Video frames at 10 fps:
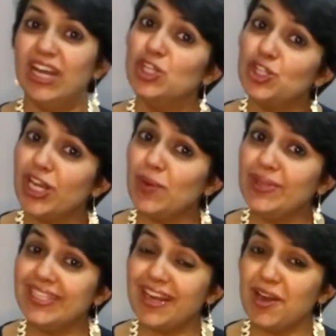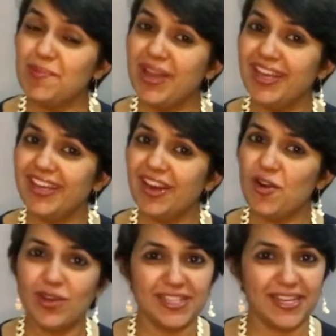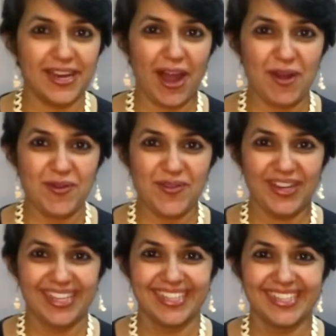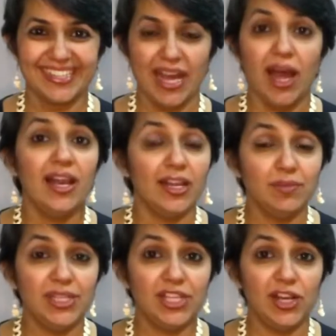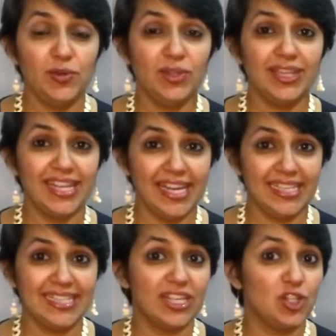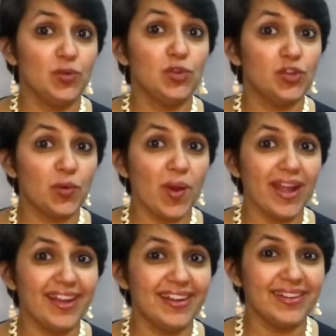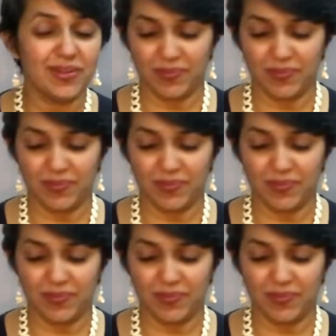Shall we start making our Oscar now? Let me tell you the things that you would require.